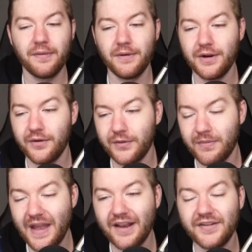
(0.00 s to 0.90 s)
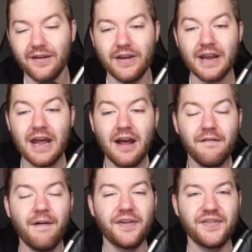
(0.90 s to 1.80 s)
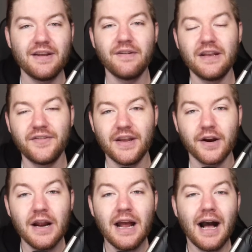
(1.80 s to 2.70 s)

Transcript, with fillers: You know, some Thanksgiving festivities here.